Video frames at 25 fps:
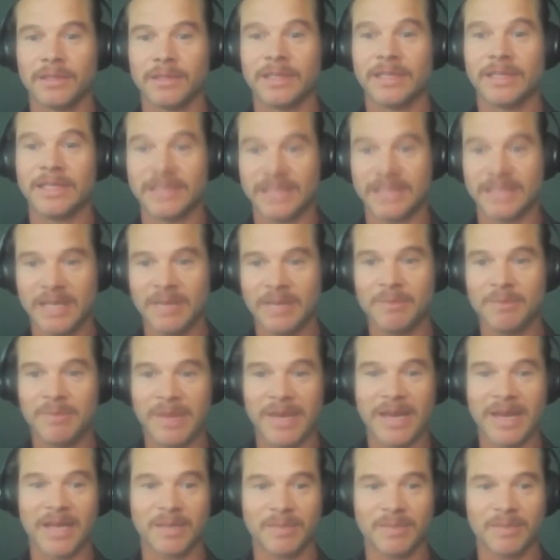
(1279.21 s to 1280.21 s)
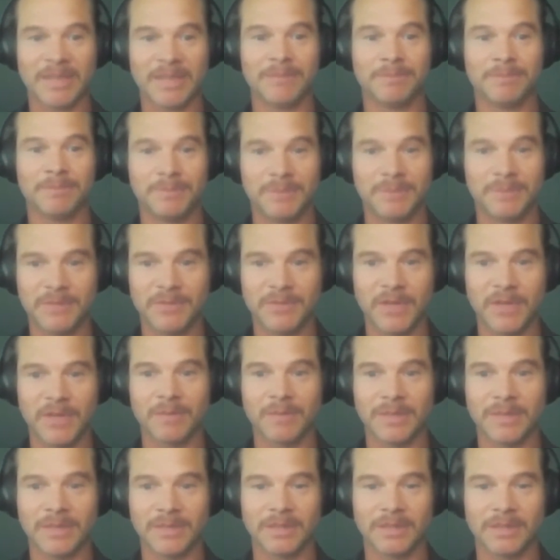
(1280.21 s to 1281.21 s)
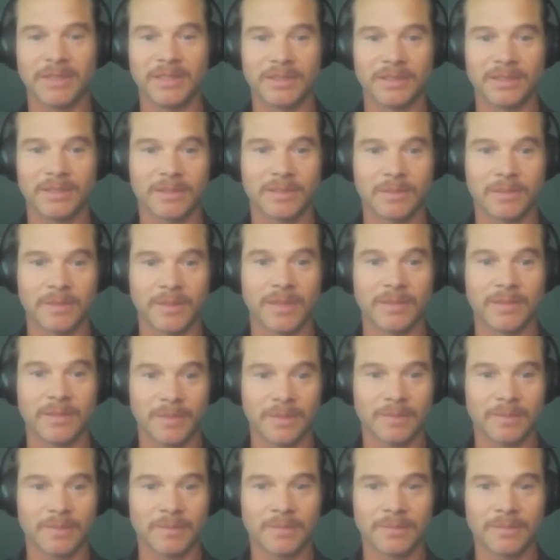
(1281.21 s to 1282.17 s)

his impact by developing the leaders around him